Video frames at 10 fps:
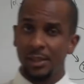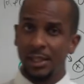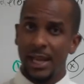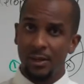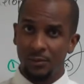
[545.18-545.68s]
the
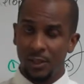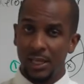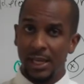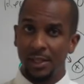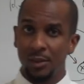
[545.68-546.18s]
layout of the
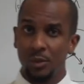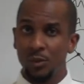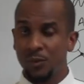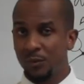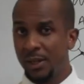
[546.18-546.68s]
land and
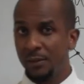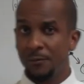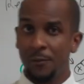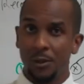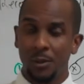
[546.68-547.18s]
who's friend and
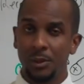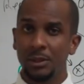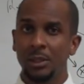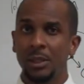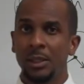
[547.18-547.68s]
foe and,